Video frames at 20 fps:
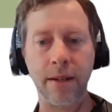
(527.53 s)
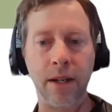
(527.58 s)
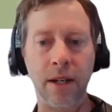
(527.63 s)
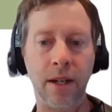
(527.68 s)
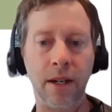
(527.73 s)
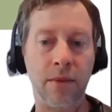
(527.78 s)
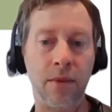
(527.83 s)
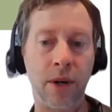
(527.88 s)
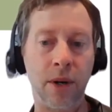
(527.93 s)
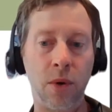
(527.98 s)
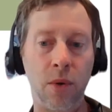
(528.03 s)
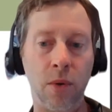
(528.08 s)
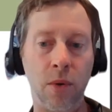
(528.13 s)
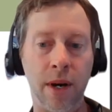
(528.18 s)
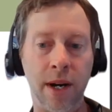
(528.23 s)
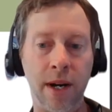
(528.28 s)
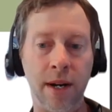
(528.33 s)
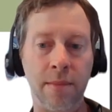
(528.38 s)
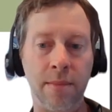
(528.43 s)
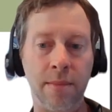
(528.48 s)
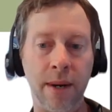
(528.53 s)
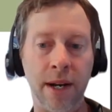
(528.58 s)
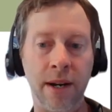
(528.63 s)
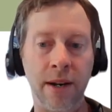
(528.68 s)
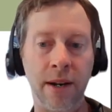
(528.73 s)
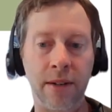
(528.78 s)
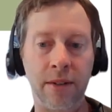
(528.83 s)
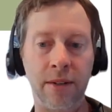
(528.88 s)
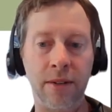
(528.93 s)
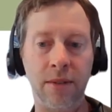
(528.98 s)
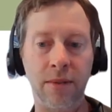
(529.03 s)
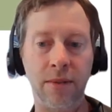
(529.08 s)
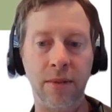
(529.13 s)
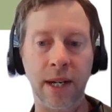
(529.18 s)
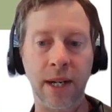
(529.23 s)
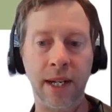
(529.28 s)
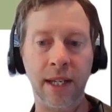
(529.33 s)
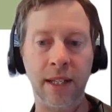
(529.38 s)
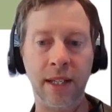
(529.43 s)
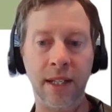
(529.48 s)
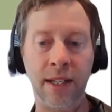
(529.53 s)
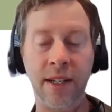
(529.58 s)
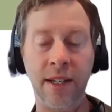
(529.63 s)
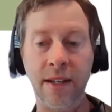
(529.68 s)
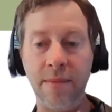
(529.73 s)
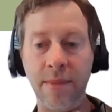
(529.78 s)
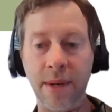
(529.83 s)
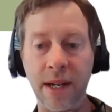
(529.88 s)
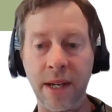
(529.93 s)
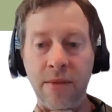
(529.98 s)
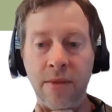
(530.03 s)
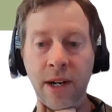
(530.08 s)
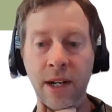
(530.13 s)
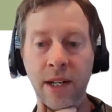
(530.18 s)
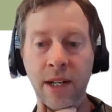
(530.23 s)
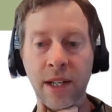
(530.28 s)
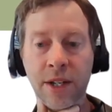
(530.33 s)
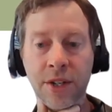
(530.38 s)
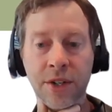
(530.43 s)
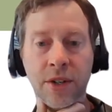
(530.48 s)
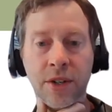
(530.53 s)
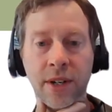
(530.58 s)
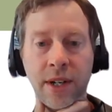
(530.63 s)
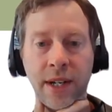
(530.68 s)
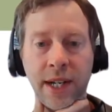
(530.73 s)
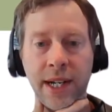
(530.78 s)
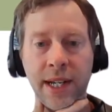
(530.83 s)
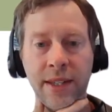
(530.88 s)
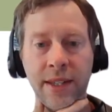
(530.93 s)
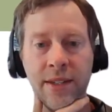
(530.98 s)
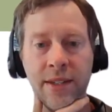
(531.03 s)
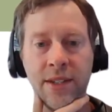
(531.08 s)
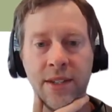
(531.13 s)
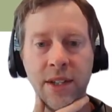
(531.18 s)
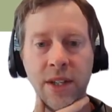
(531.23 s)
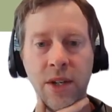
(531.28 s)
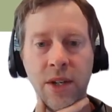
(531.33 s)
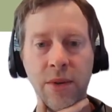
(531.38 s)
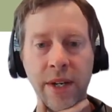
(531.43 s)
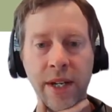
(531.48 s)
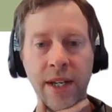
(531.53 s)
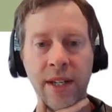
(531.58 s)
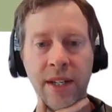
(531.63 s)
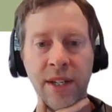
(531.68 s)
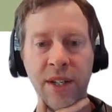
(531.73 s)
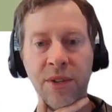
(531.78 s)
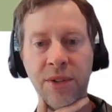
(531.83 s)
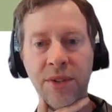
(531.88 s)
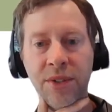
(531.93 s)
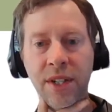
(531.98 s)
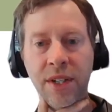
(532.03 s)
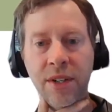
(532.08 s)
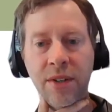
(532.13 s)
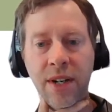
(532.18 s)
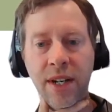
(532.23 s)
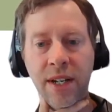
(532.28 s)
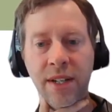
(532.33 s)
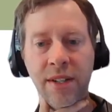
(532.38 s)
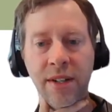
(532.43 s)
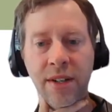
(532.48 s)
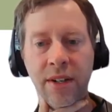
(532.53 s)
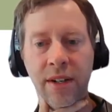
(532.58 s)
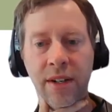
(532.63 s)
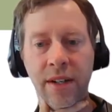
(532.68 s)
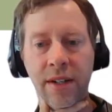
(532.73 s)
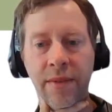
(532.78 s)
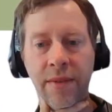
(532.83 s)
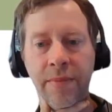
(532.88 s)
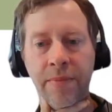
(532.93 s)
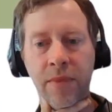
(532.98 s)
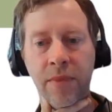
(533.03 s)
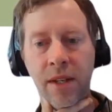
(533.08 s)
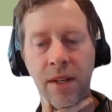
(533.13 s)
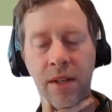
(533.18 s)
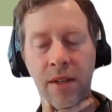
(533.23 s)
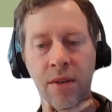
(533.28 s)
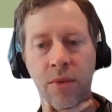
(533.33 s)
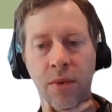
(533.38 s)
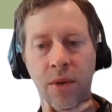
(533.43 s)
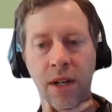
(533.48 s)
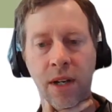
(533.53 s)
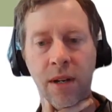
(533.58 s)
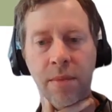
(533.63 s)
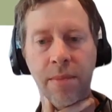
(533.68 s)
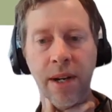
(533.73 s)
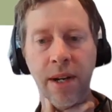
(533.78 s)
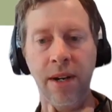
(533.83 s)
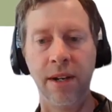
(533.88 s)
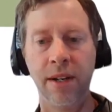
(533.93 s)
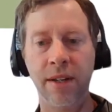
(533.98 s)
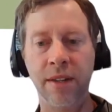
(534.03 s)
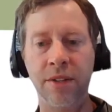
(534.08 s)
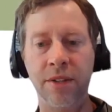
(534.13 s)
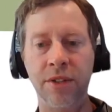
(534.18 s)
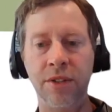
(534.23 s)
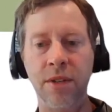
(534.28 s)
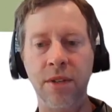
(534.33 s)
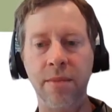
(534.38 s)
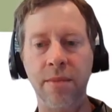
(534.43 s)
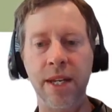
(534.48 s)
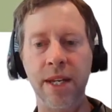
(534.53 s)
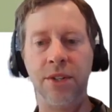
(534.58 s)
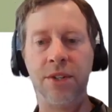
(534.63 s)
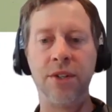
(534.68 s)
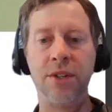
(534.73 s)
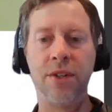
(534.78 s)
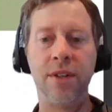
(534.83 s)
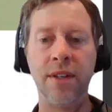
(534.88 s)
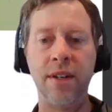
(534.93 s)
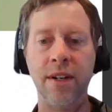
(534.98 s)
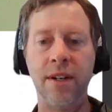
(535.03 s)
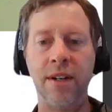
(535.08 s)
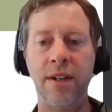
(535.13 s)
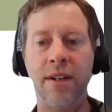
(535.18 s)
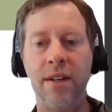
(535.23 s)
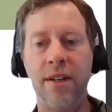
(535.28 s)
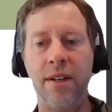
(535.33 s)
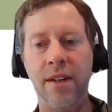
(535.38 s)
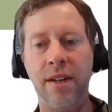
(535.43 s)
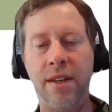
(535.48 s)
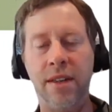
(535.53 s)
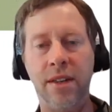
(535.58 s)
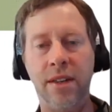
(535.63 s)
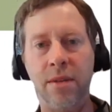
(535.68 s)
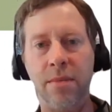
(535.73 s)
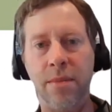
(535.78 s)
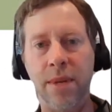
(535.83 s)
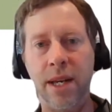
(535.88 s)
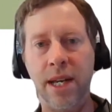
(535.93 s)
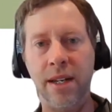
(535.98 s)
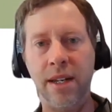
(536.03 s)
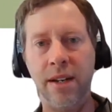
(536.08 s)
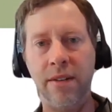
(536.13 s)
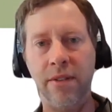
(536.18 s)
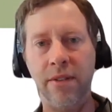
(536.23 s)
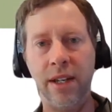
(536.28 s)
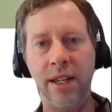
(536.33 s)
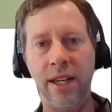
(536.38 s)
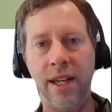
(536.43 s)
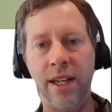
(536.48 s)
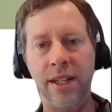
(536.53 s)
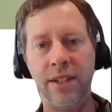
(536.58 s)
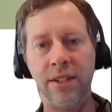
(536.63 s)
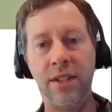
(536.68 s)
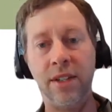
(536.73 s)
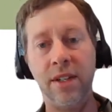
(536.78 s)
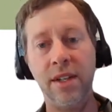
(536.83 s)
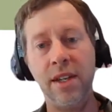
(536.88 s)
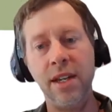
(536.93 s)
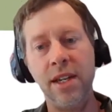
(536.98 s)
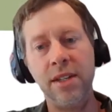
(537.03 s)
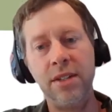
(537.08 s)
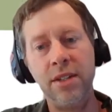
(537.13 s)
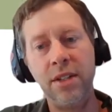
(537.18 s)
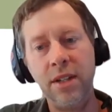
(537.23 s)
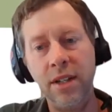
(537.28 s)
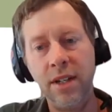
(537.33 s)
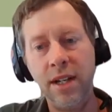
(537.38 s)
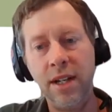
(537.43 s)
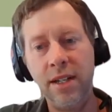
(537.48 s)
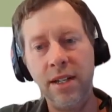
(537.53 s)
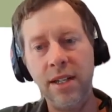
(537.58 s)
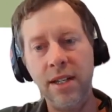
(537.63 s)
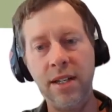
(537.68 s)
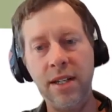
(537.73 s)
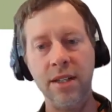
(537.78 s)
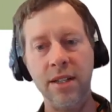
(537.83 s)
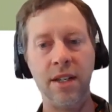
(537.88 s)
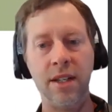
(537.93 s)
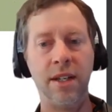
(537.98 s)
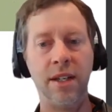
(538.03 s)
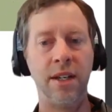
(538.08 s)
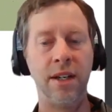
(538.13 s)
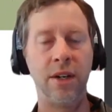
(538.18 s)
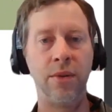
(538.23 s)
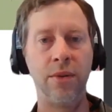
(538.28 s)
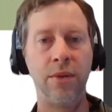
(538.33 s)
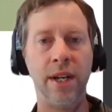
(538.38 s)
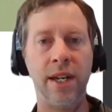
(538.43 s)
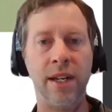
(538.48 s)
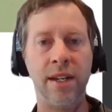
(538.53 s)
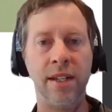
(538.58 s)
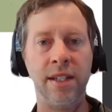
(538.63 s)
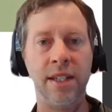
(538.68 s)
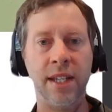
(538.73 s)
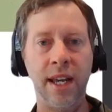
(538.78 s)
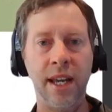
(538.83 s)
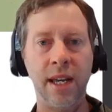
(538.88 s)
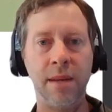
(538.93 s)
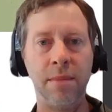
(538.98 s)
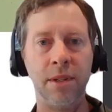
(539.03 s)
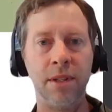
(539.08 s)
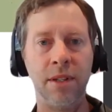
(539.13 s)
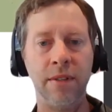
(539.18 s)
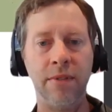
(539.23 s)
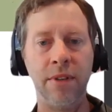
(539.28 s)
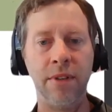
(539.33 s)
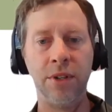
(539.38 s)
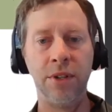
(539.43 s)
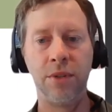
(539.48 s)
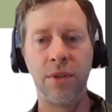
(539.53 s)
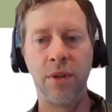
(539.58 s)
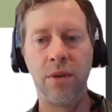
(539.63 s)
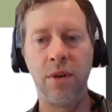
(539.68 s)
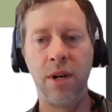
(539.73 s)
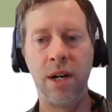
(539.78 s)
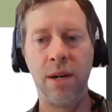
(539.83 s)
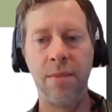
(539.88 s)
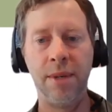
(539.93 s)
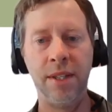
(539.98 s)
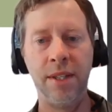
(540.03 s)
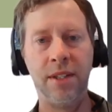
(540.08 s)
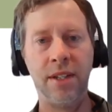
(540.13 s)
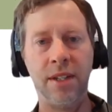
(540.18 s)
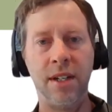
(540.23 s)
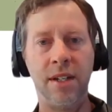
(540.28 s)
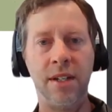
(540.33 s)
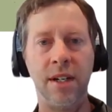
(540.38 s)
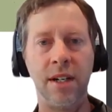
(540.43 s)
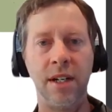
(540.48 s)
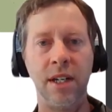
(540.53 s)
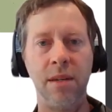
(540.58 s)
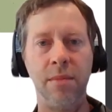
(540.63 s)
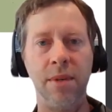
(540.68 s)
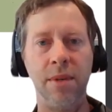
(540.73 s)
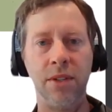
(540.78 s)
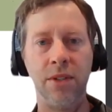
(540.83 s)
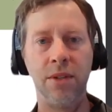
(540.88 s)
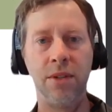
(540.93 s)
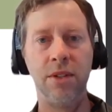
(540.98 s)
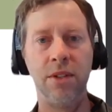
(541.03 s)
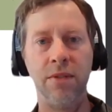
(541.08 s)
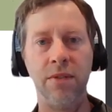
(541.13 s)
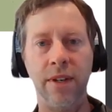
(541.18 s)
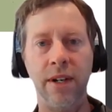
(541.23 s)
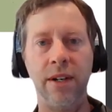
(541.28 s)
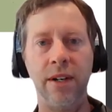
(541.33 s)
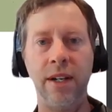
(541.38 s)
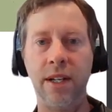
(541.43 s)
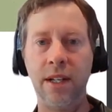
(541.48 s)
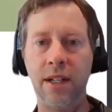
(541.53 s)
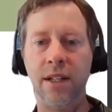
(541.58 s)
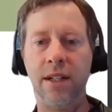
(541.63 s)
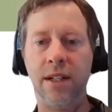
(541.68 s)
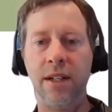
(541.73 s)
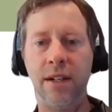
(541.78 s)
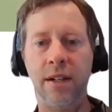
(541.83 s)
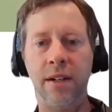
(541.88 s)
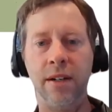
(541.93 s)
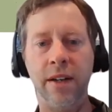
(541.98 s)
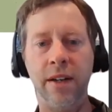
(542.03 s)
required by the regulation or guidance QA QC criteria. We're comparing those to make sure they're met in every case. It's a good idea to create a table of those requirements in a document so it's very clear